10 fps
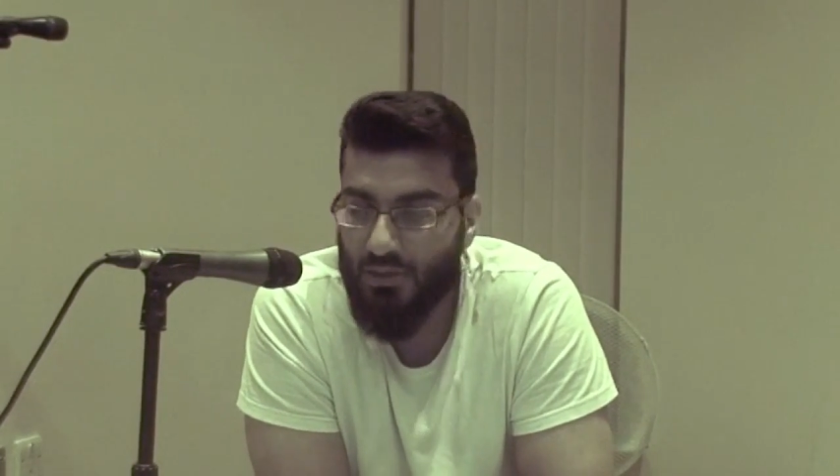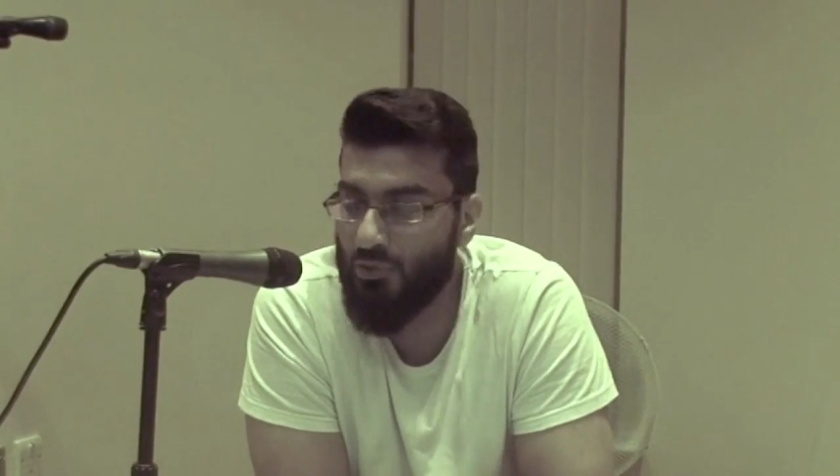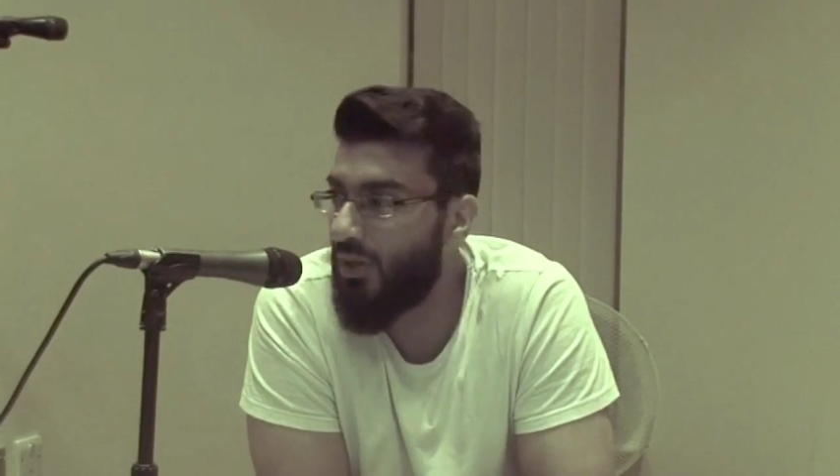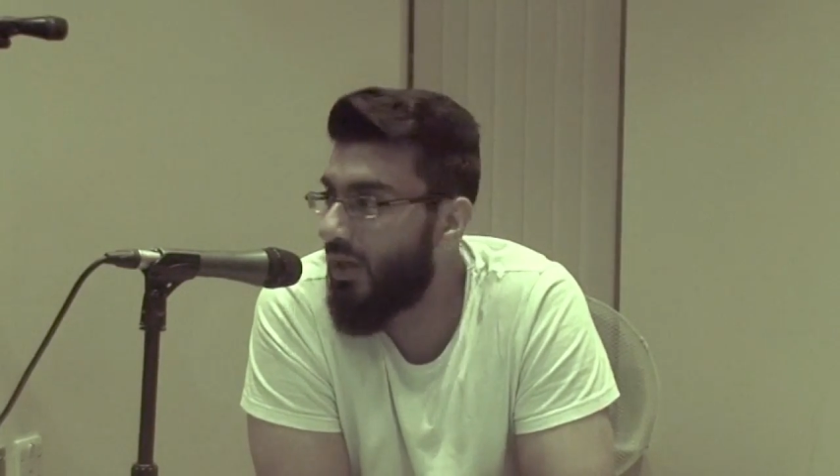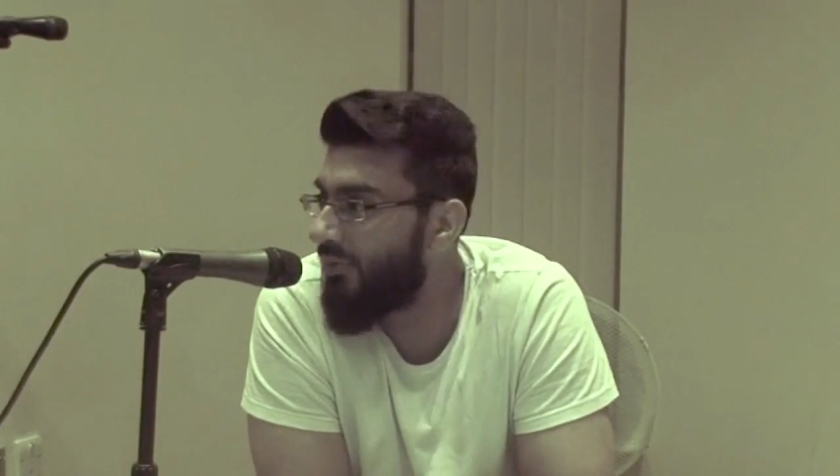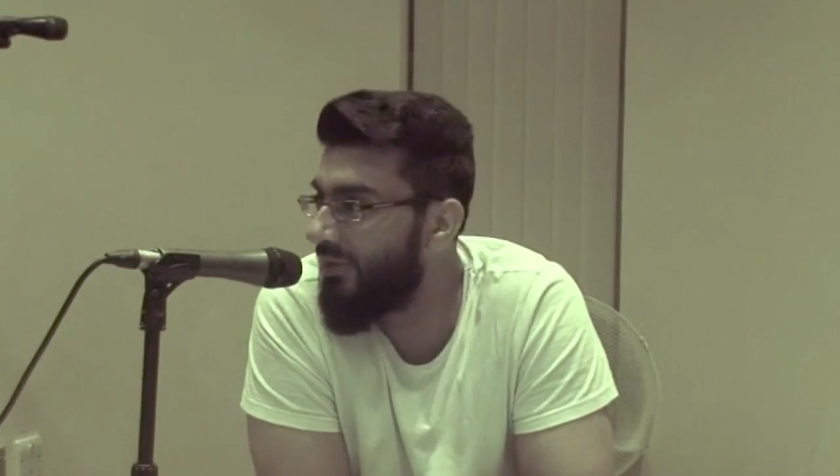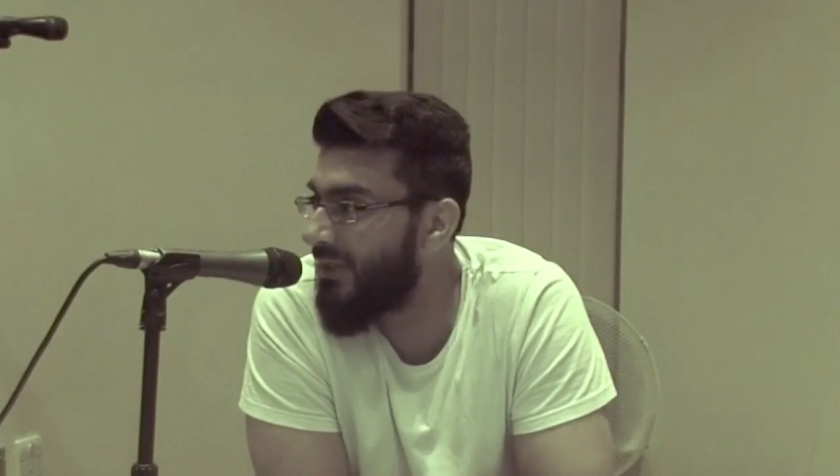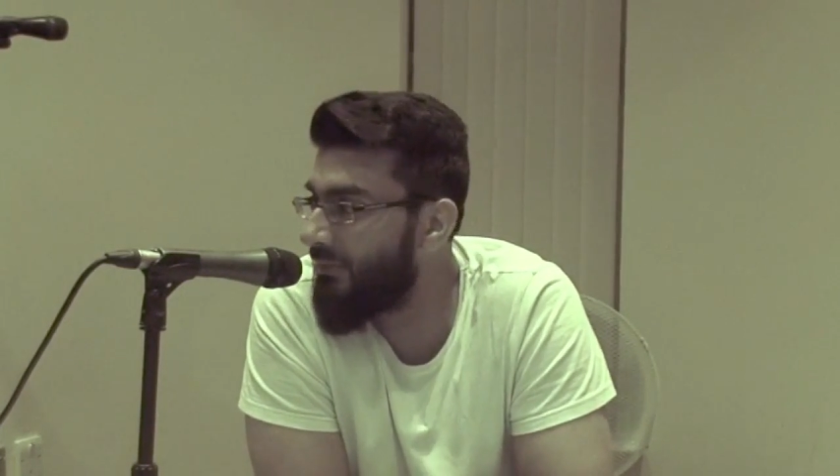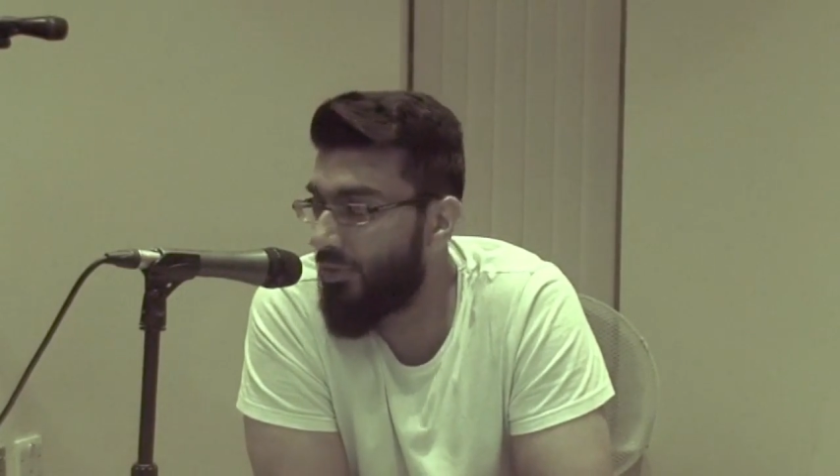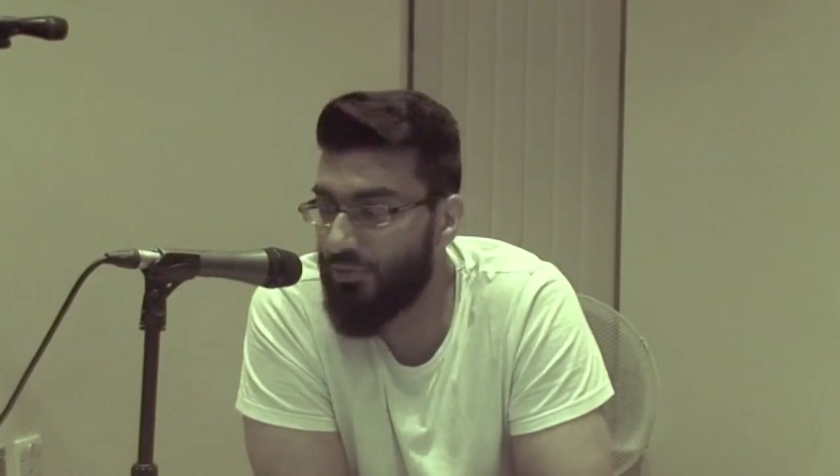you are
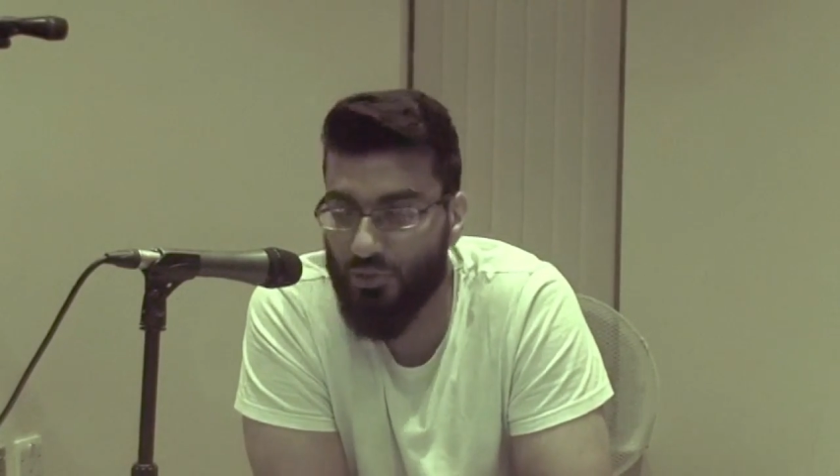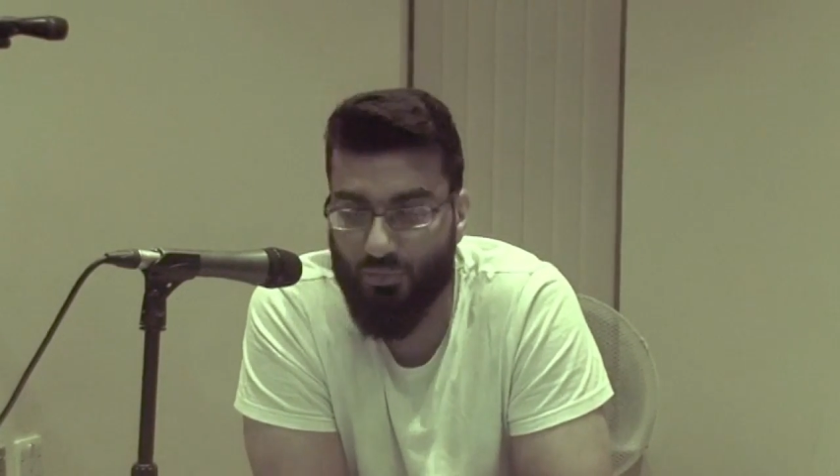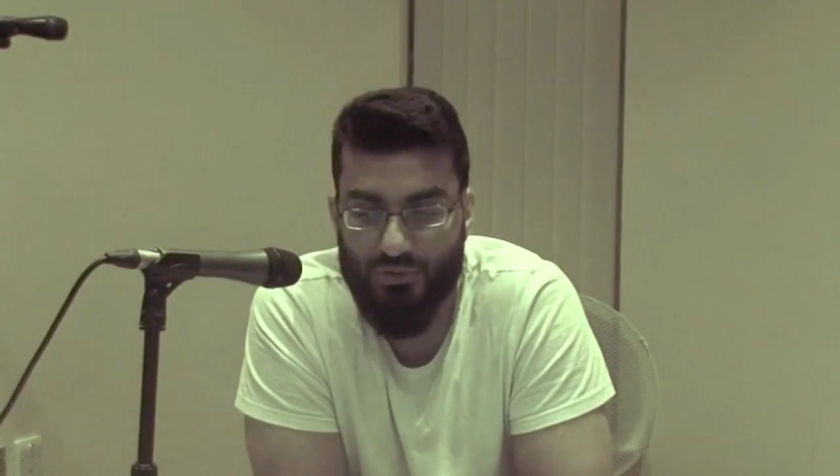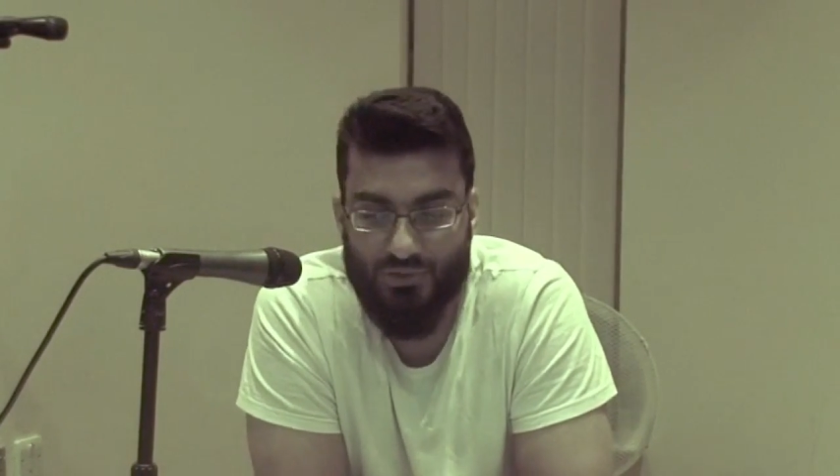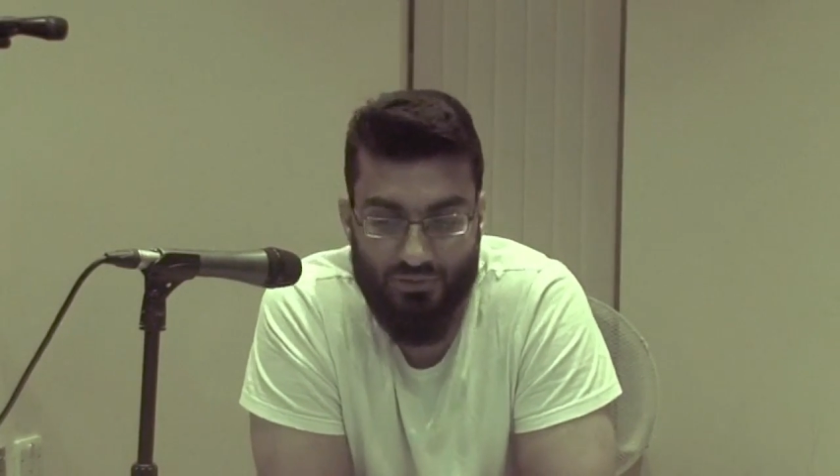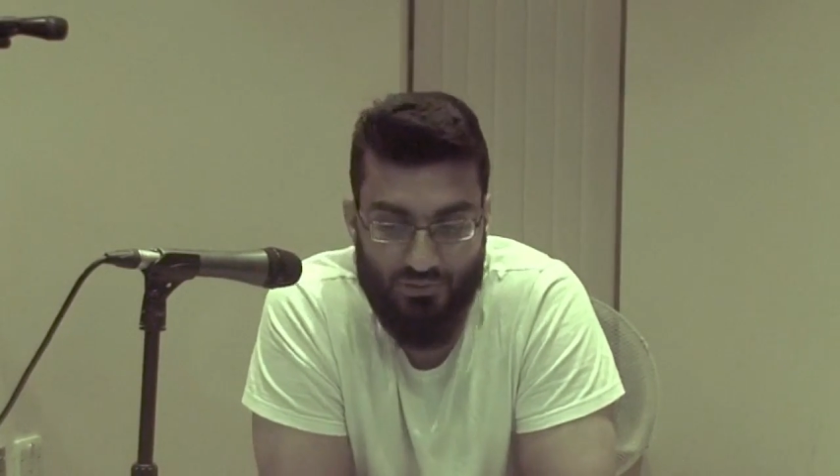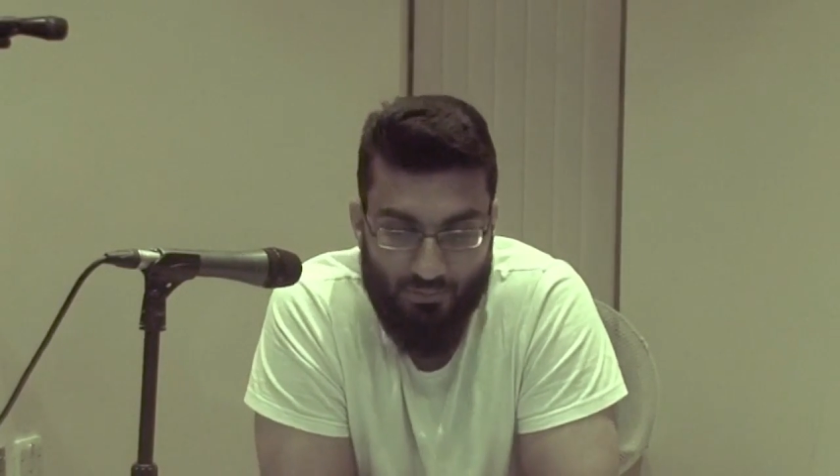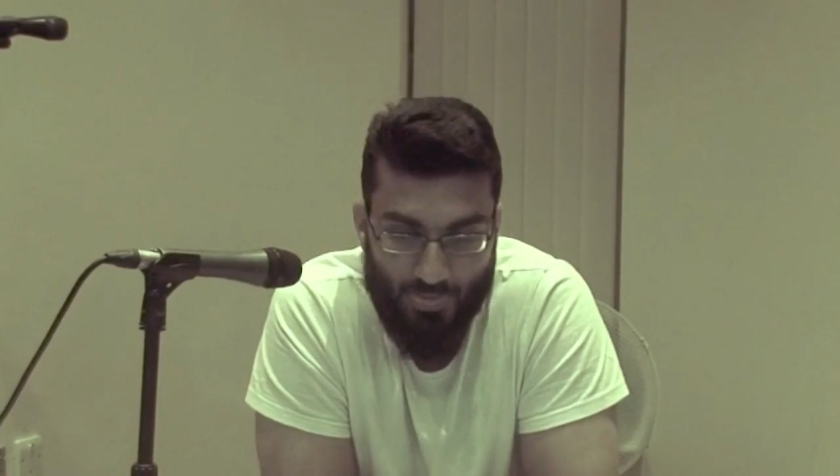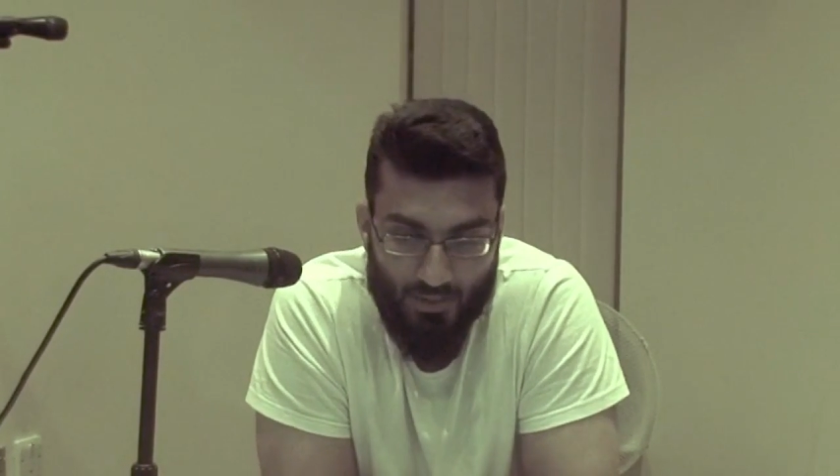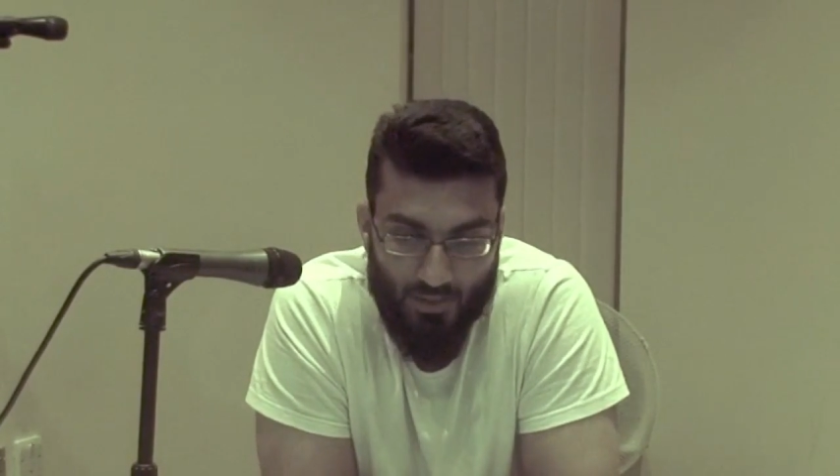hurrying him on towards good.